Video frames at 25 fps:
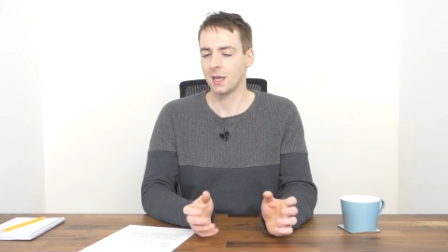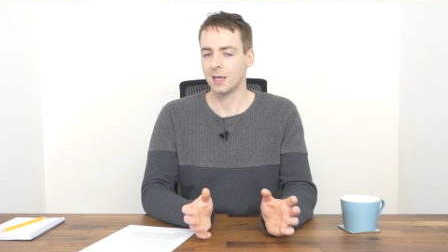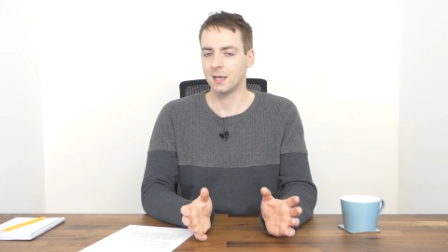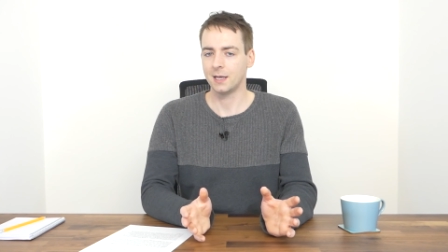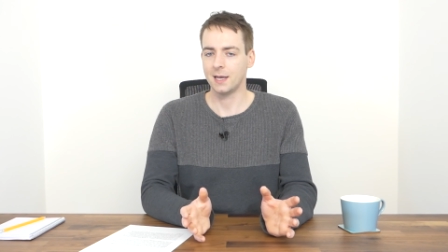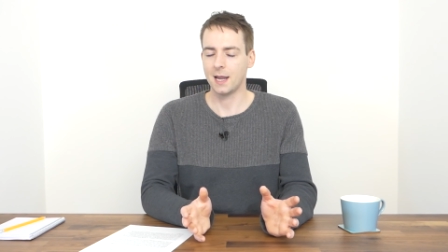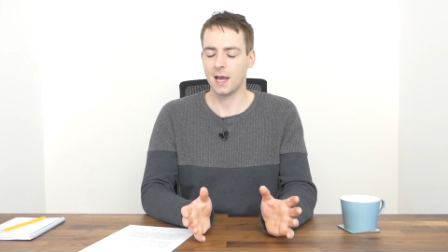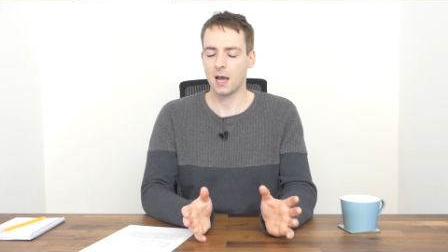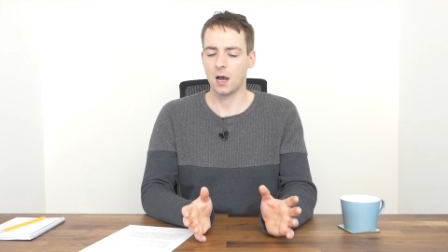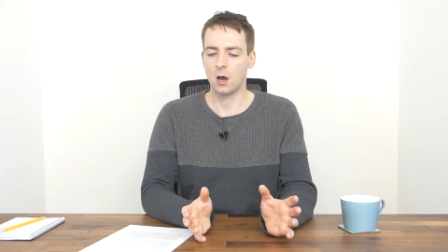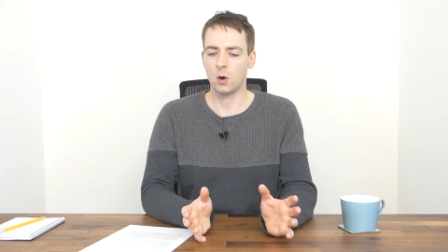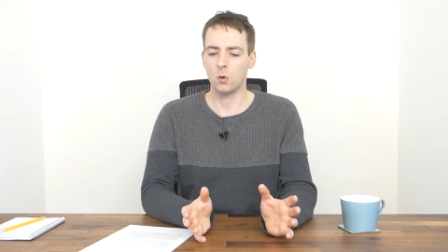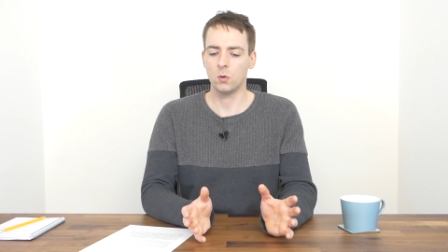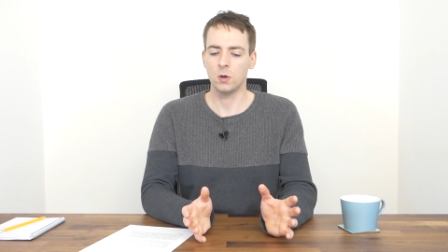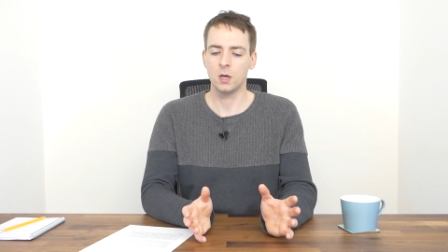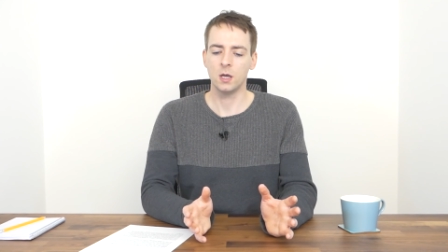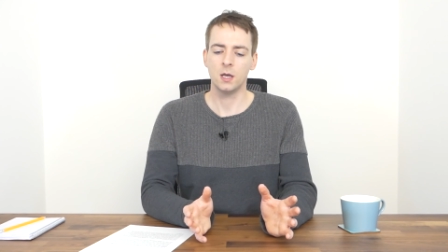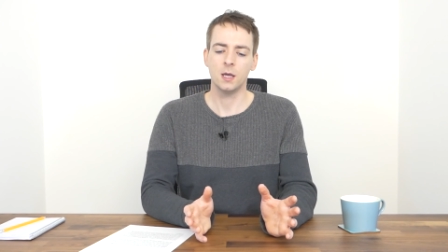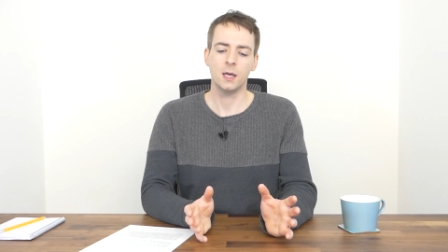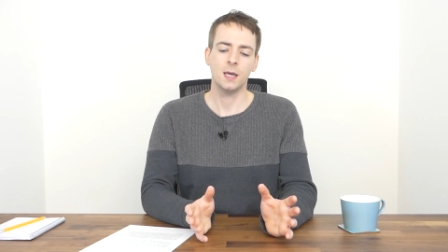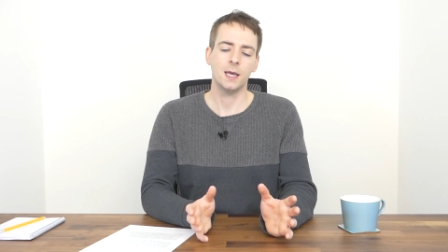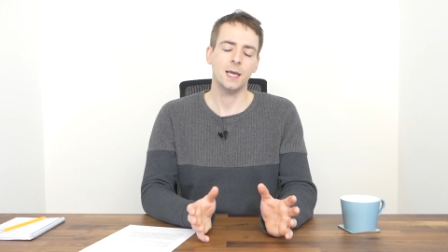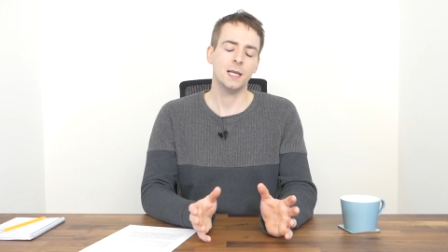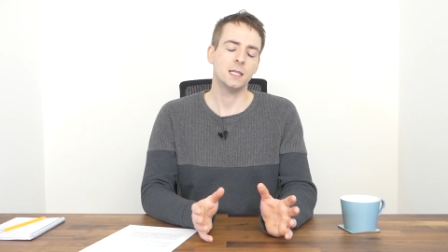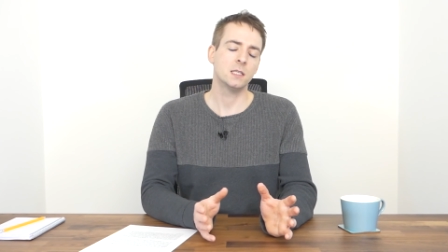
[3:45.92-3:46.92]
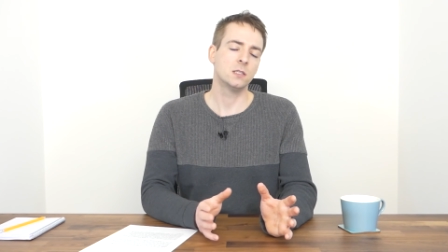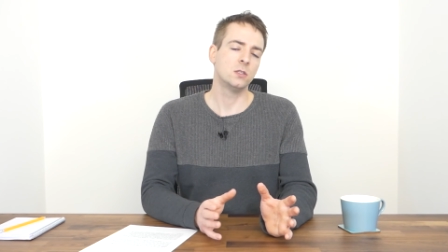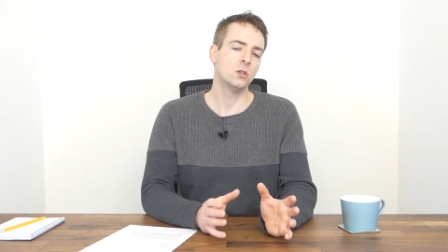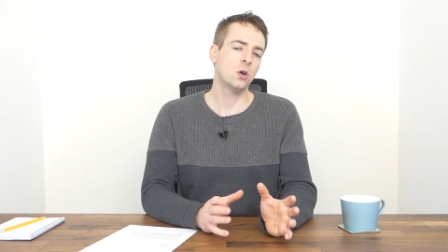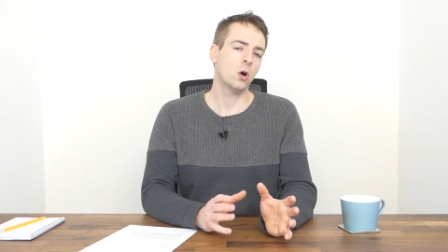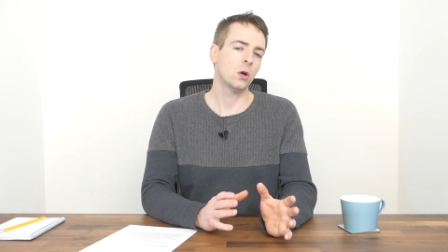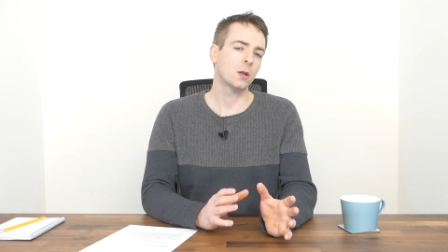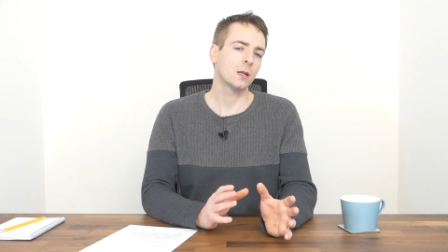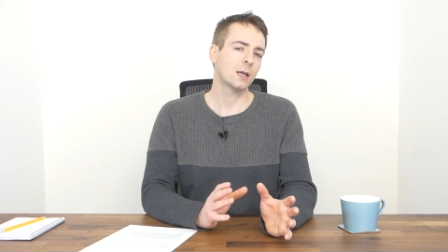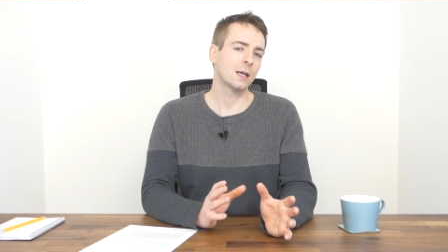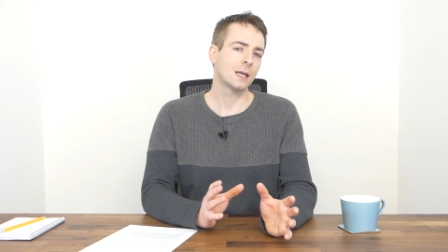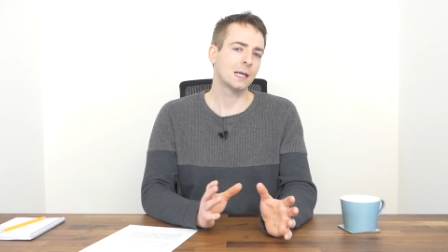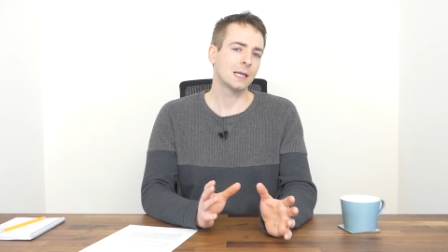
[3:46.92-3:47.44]
Now, it's
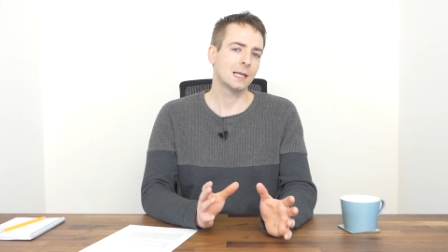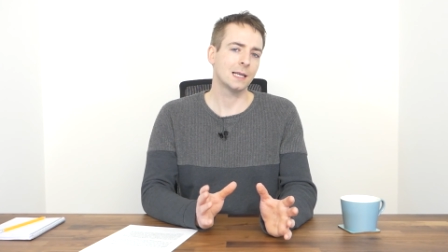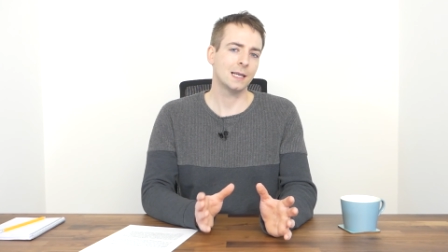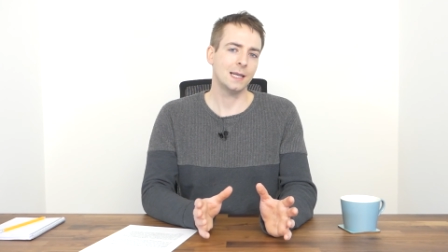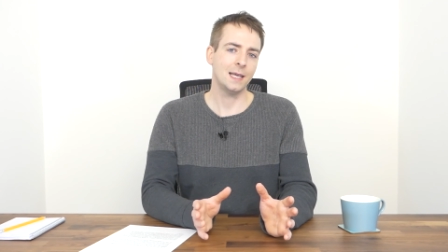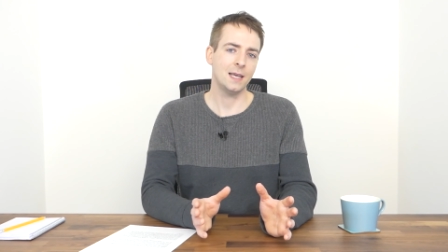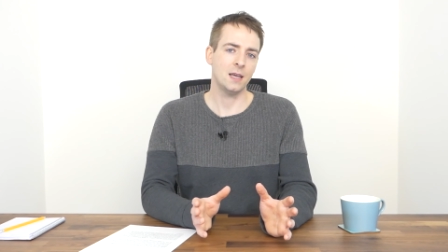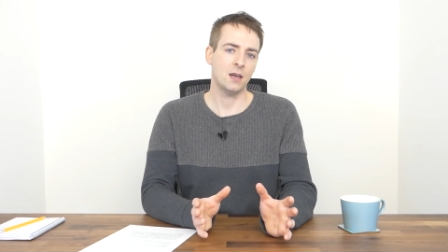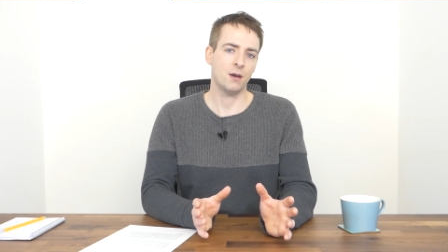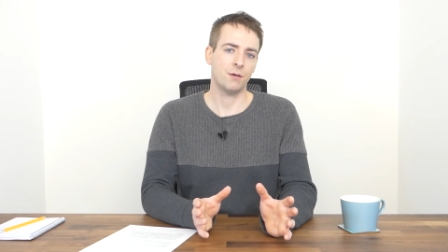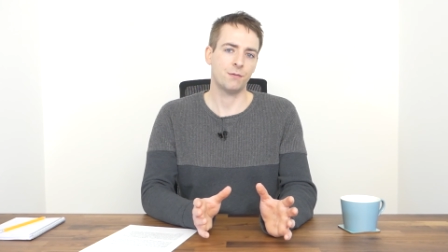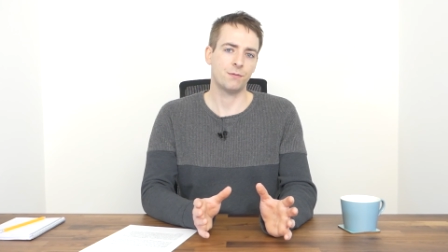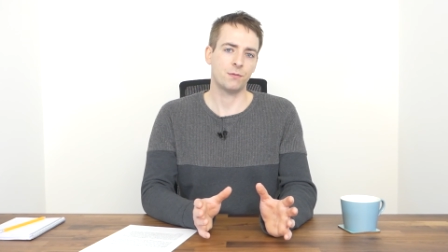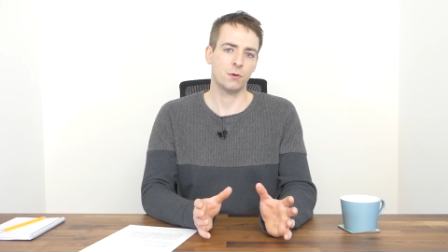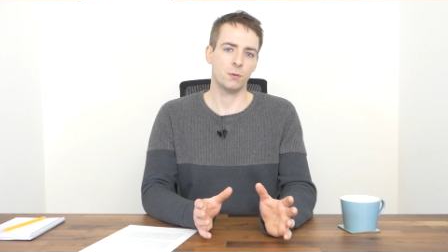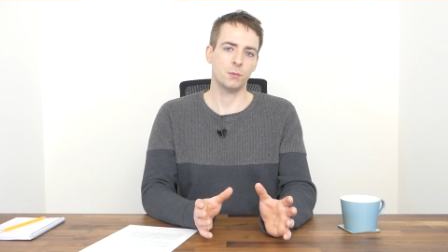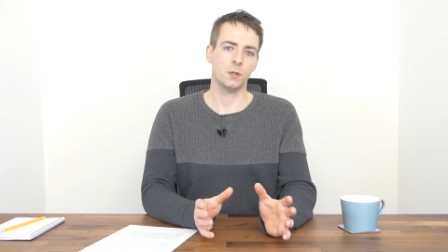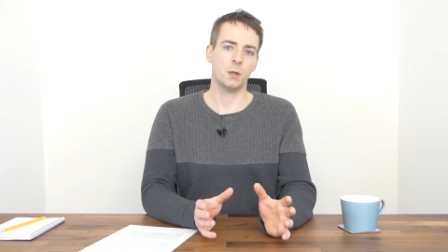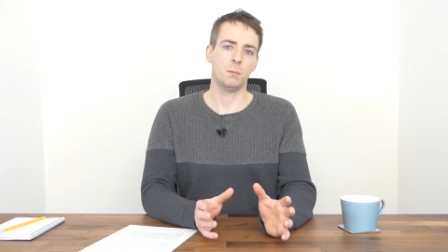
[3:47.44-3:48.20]
not clear from